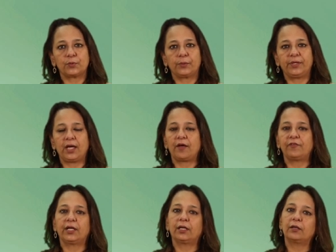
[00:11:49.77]
will be
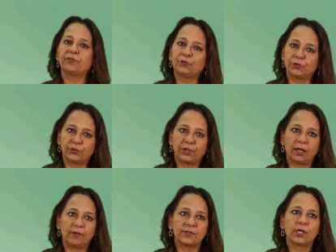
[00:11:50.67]
having
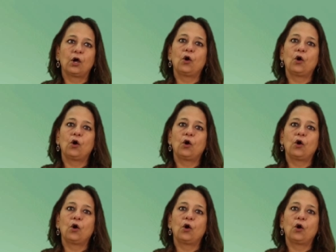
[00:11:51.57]
photographs